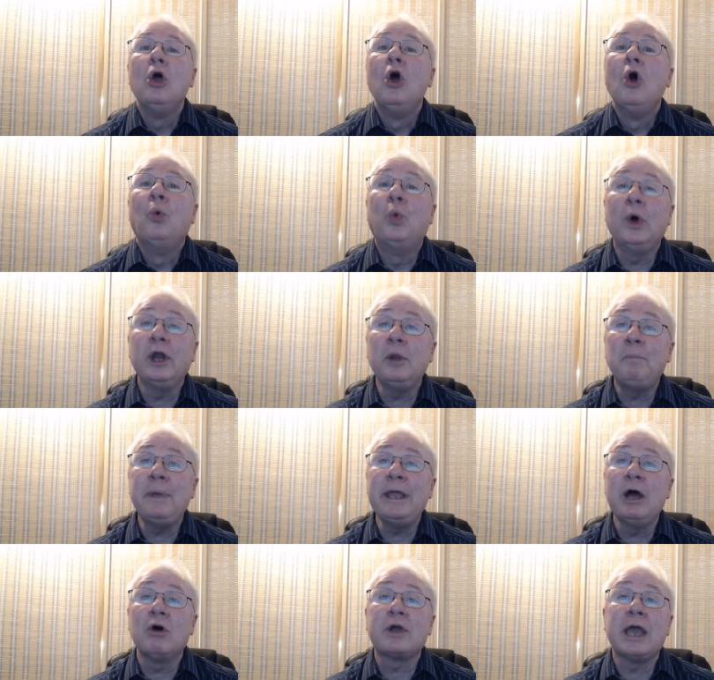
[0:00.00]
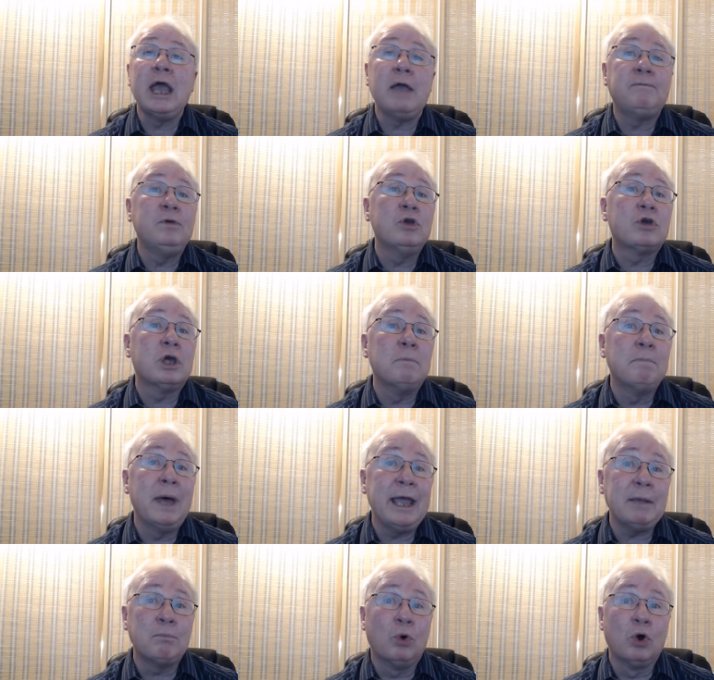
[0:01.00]
Would it be okay if you could
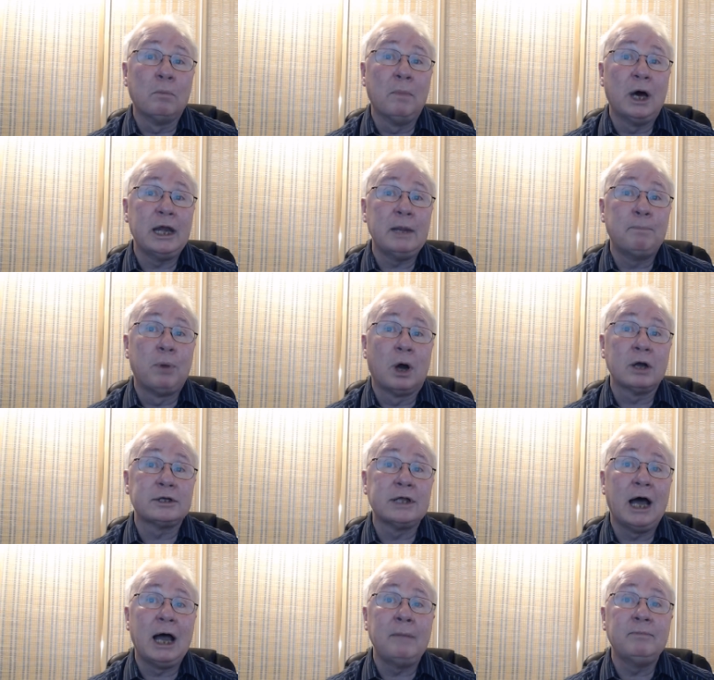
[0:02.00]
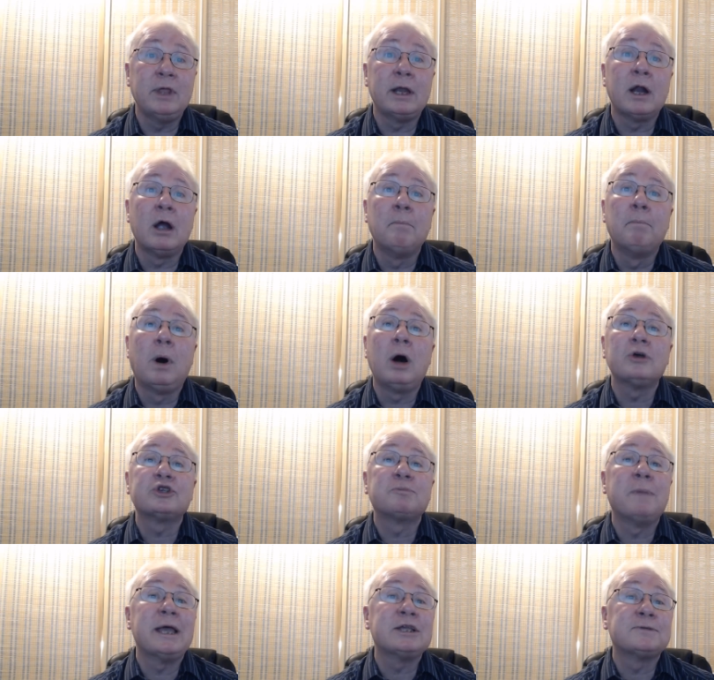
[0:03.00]
make more money part-time than our
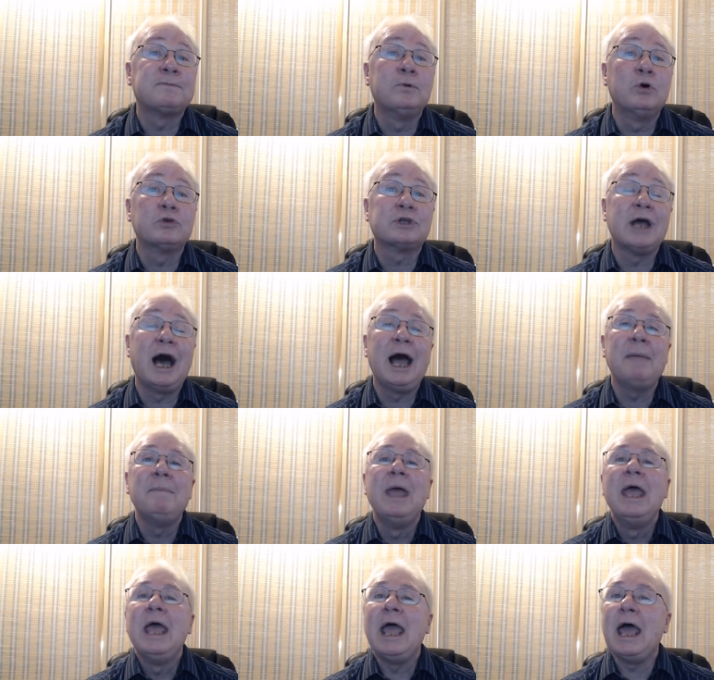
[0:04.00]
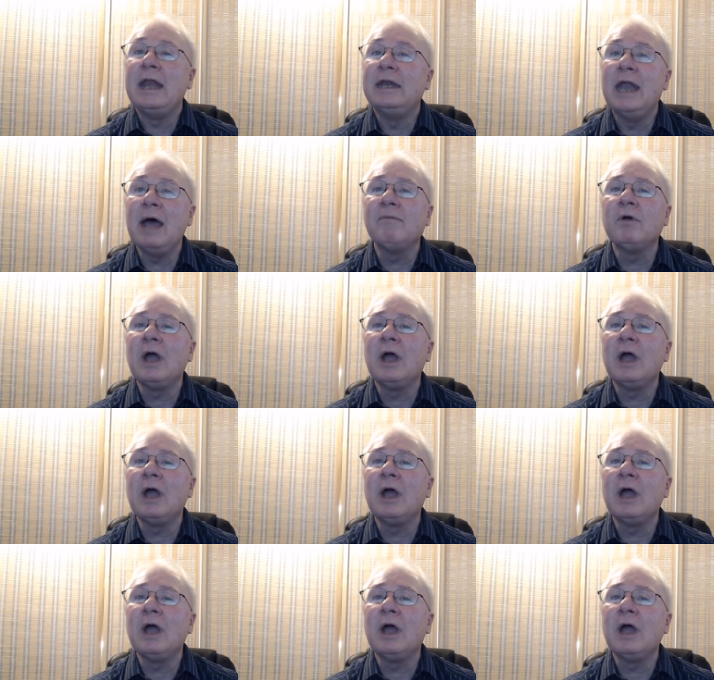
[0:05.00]
boss makes full-time and never